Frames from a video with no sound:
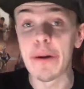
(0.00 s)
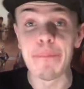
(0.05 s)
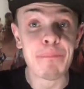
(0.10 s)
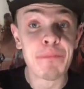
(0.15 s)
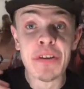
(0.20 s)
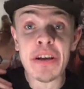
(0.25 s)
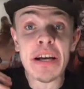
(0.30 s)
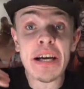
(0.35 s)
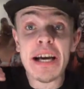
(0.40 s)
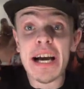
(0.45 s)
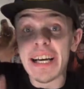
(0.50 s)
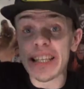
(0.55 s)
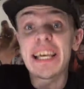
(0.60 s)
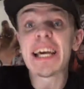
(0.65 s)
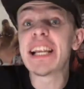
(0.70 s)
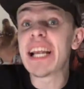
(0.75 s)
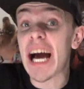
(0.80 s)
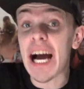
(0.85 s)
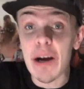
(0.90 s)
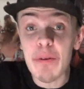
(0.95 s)
And
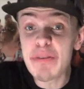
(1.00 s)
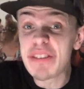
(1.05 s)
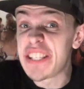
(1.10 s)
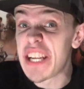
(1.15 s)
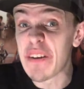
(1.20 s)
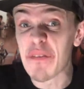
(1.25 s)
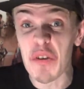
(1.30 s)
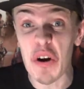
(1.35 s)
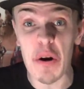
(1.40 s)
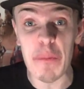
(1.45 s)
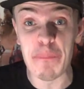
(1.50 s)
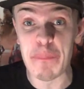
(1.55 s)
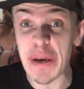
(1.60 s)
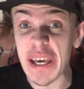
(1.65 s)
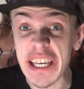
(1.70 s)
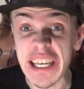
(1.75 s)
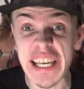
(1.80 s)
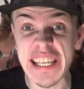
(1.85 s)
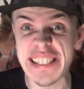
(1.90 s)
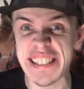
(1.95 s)
again, I was never a
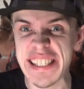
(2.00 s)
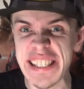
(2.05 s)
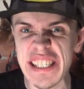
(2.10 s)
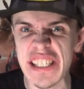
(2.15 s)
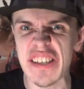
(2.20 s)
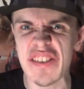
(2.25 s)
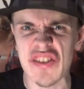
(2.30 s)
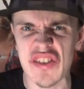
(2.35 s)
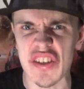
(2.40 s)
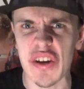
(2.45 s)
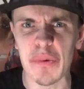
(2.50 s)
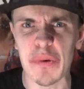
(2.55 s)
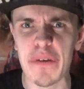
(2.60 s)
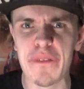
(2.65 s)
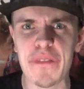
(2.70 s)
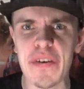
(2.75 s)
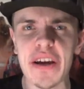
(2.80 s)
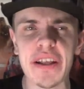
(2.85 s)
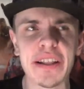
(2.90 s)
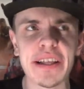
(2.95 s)
big Aziz Ansari
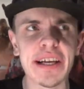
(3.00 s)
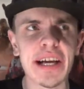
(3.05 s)
fan.